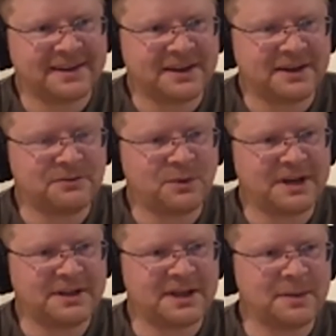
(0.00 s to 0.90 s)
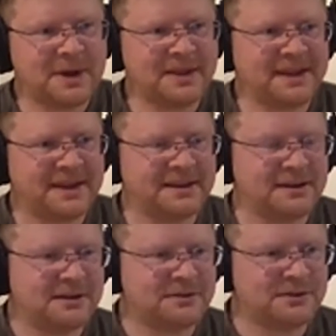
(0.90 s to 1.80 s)
kind of way to think about
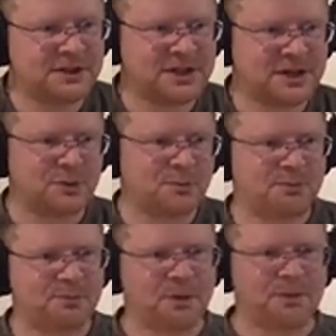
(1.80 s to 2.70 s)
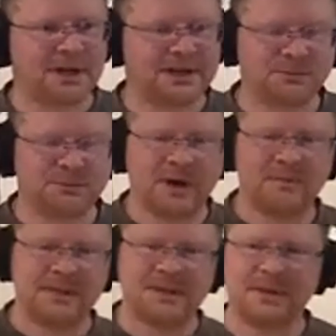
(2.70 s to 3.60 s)
that for the general population might
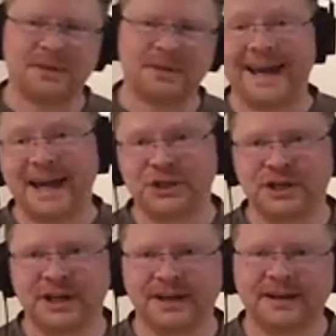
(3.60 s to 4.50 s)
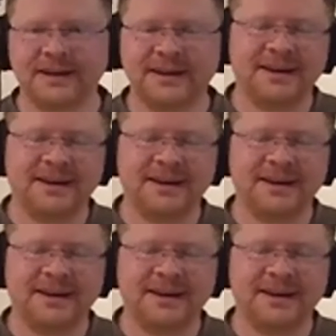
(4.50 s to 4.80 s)
be something like a hashtag.